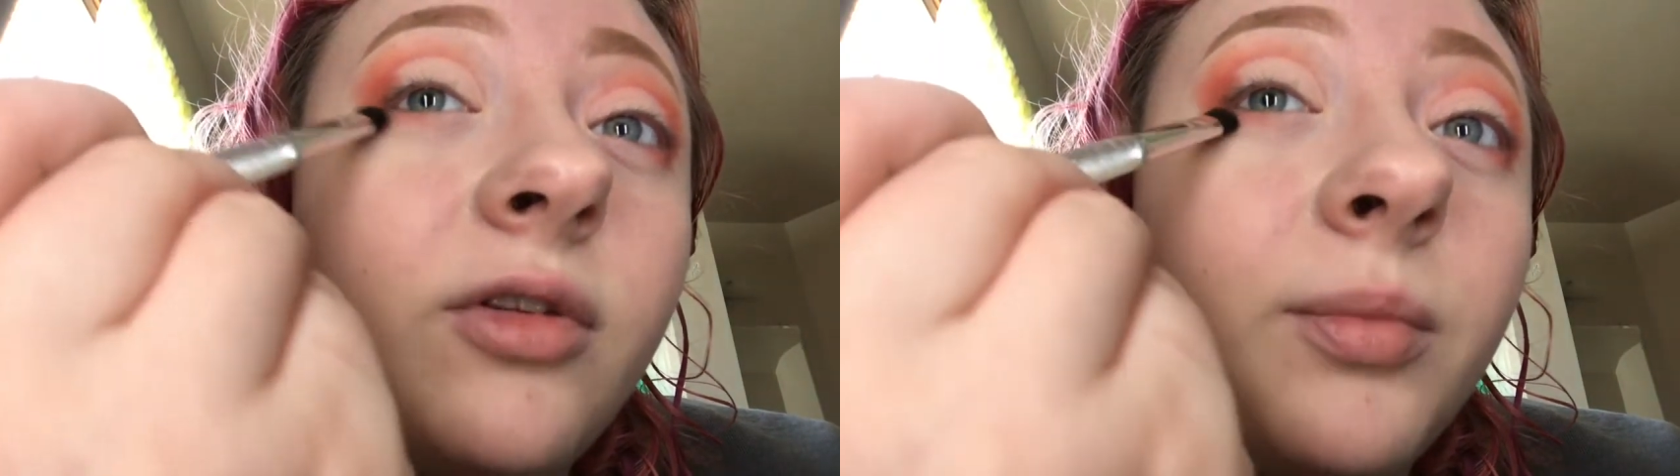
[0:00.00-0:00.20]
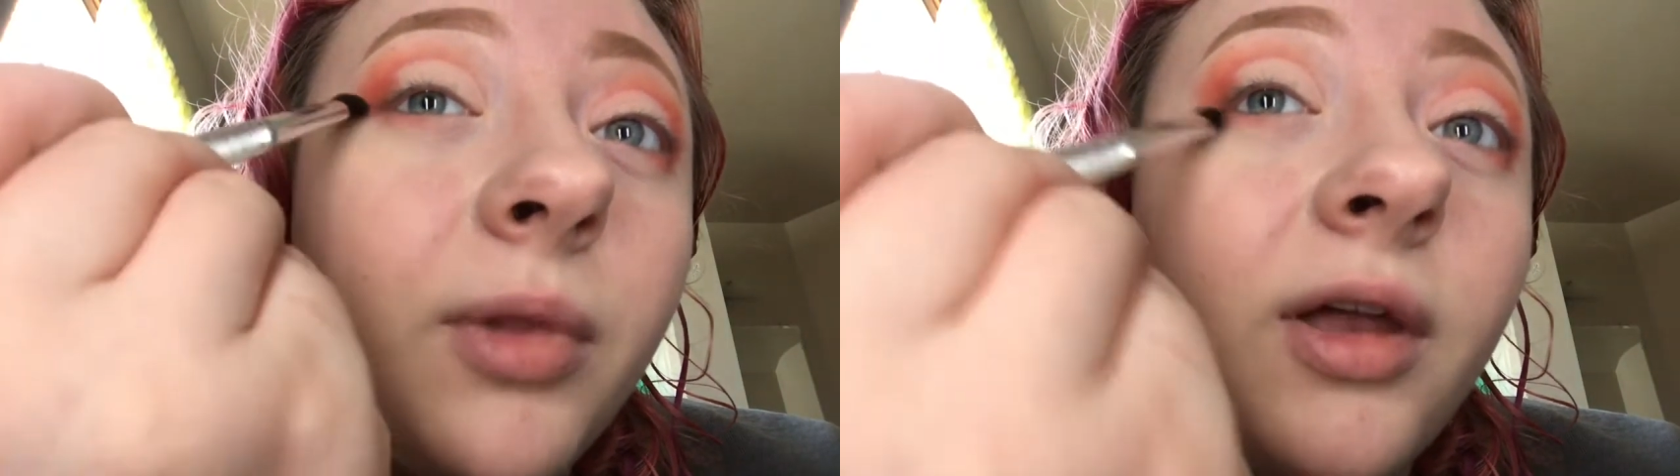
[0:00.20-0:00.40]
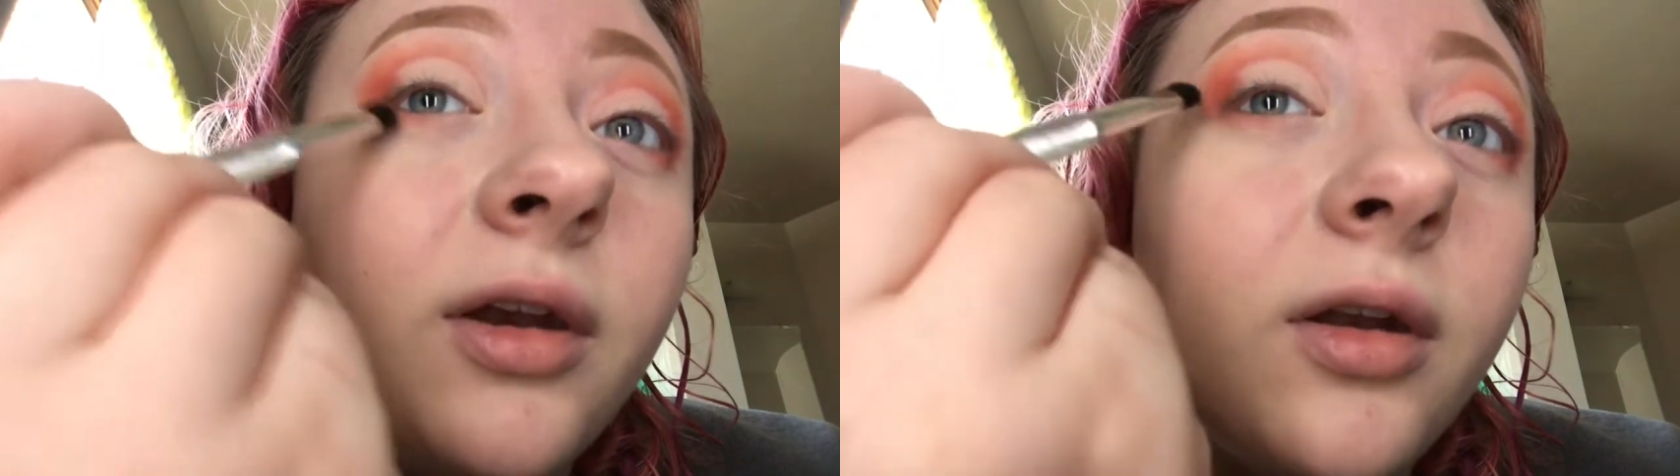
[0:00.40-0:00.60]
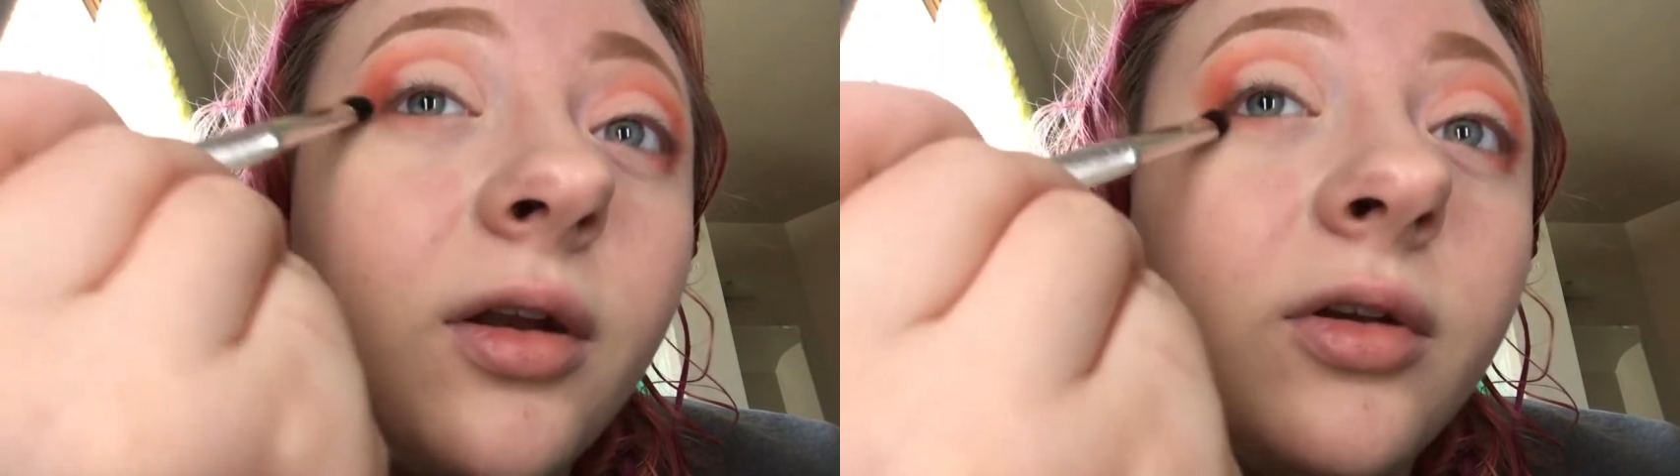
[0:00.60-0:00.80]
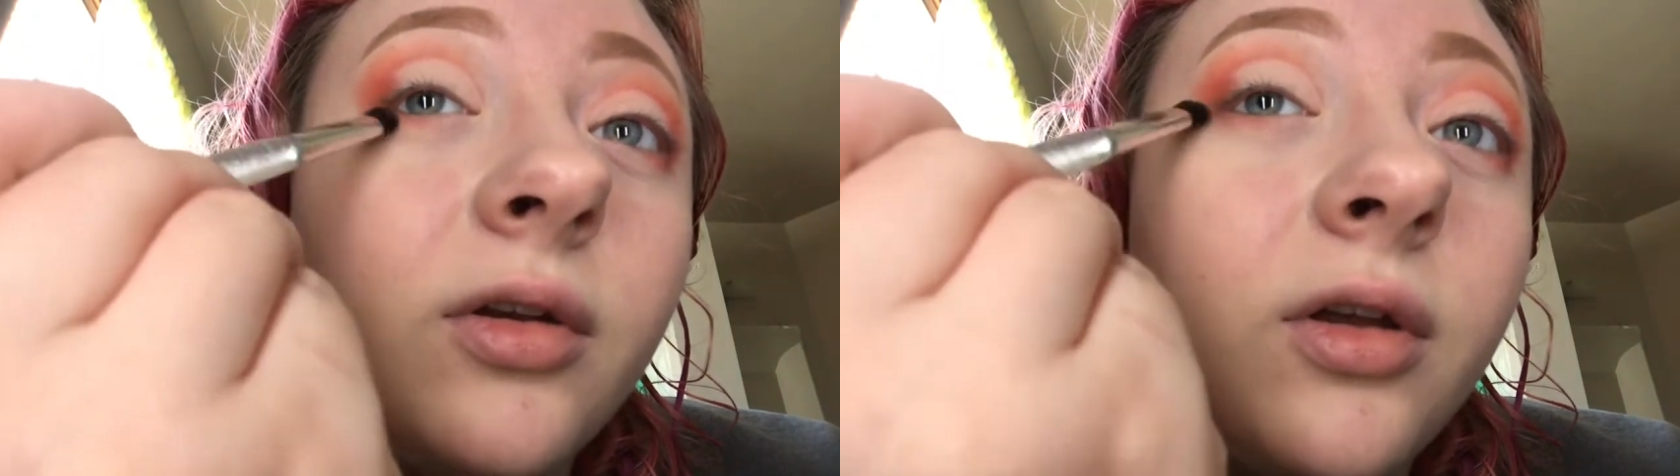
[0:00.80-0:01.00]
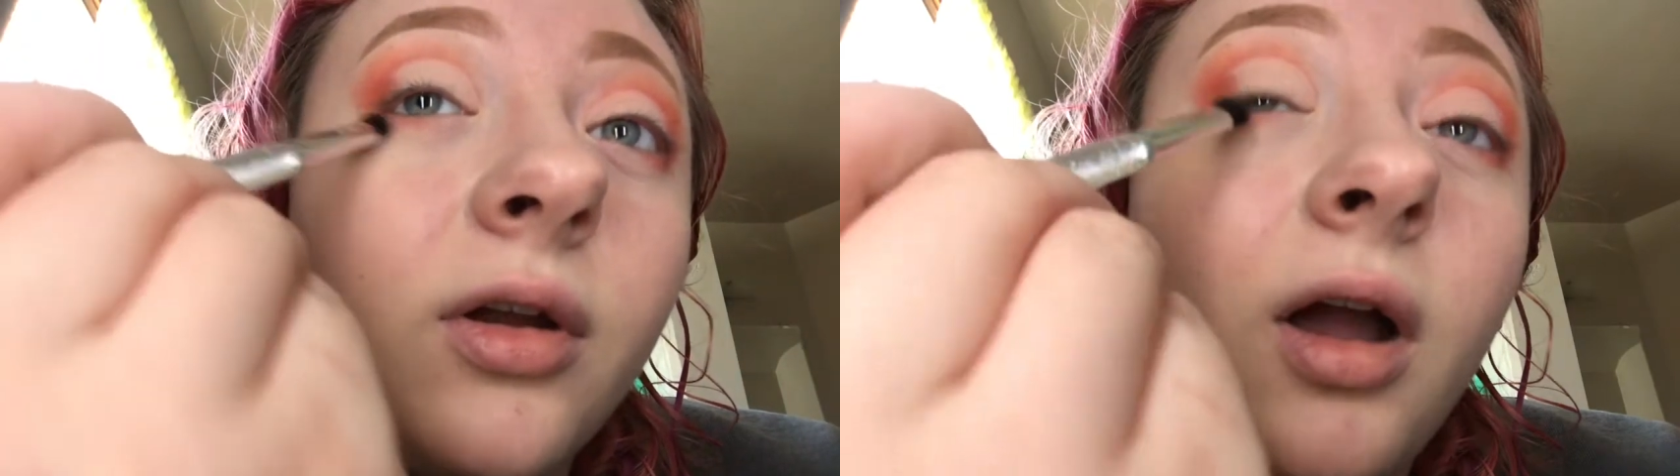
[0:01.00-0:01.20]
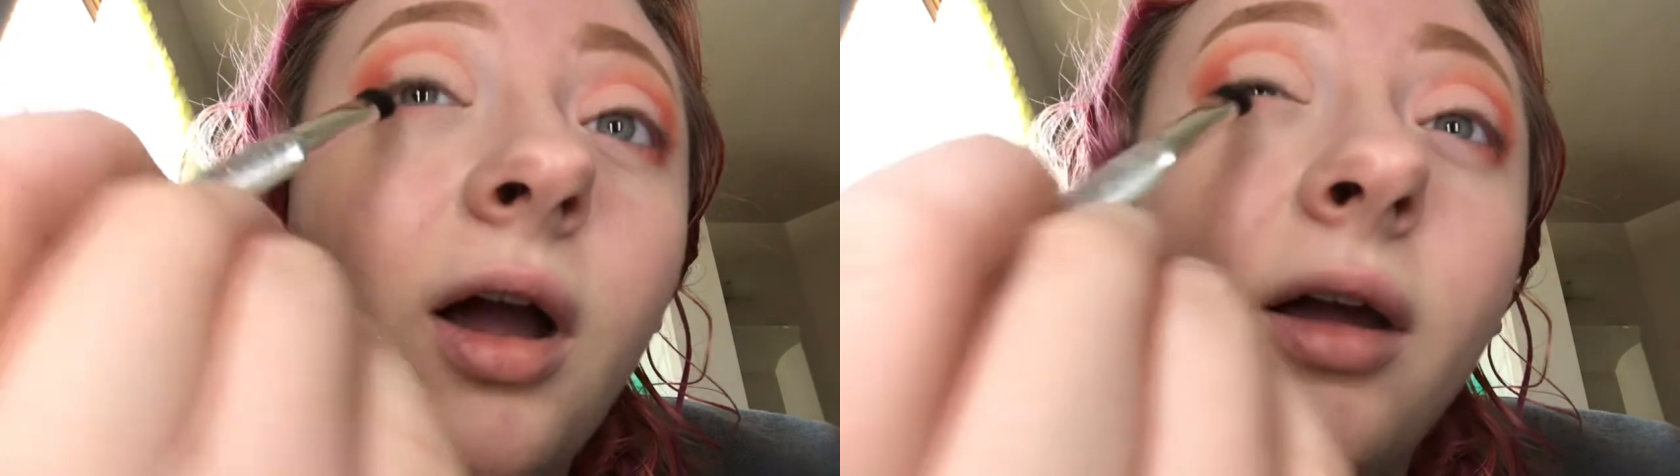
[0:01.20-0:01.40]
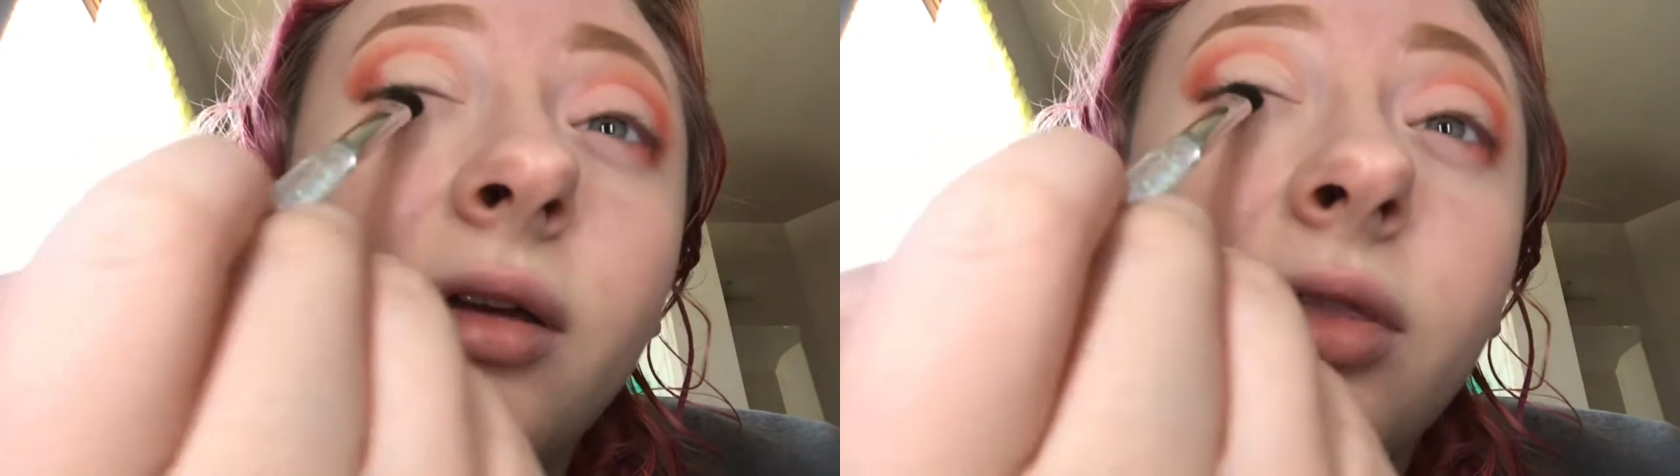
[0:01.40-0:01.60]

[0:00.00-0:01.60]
to blend it under your eye,